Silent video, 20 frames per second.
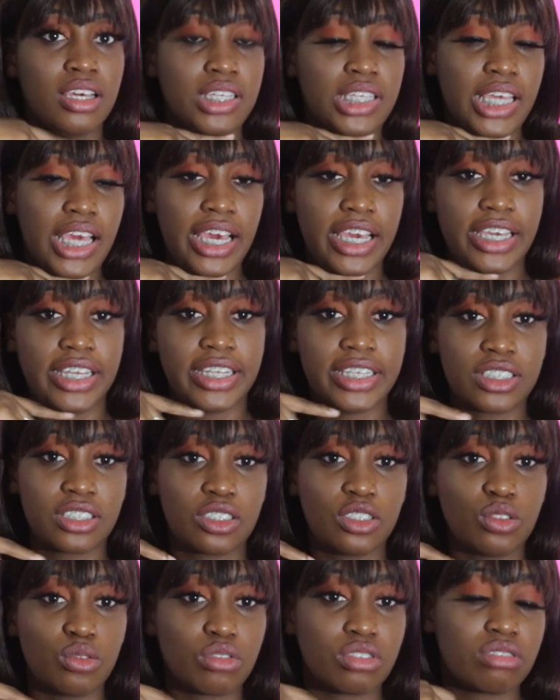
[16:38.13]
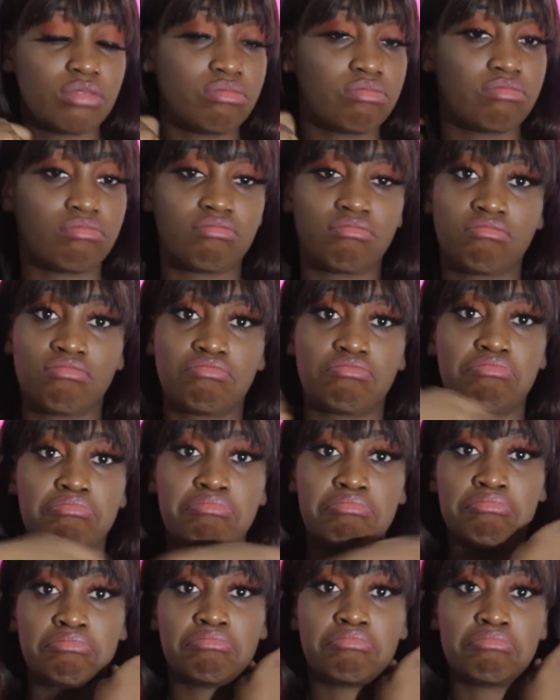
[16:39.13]
yeah, and it's cute.
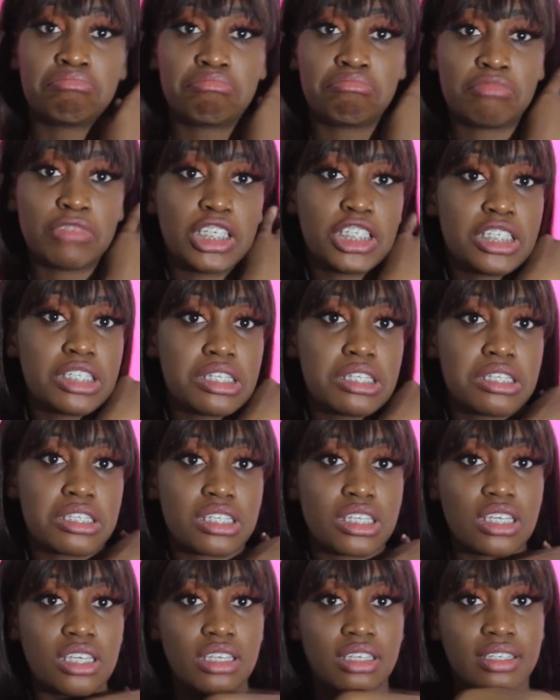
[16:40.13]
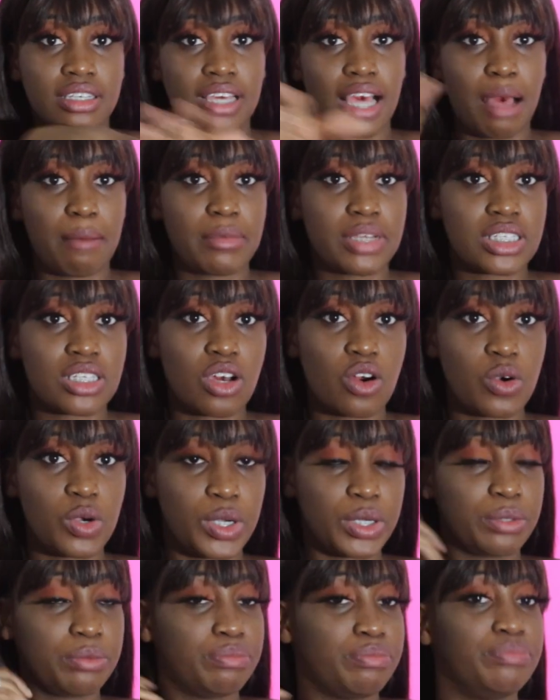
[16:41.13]
CC, Cama's Court.
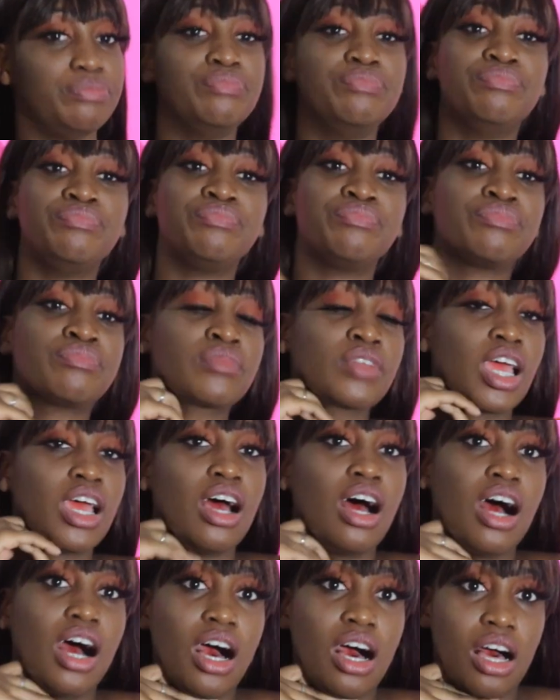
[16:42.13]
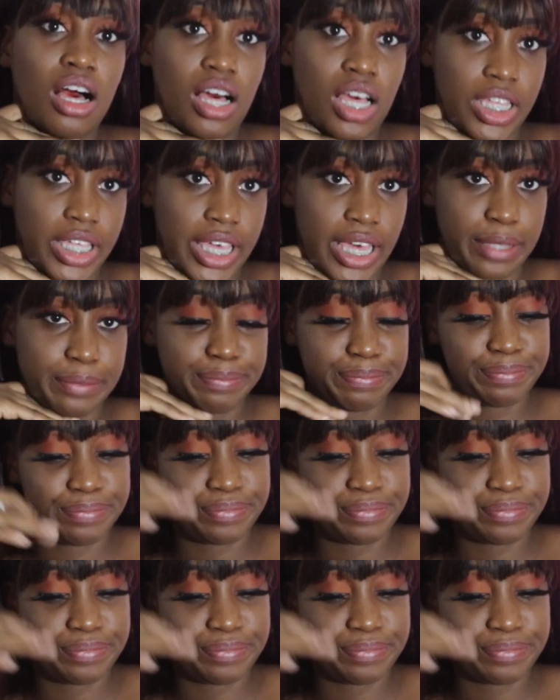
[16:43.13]
Yeah.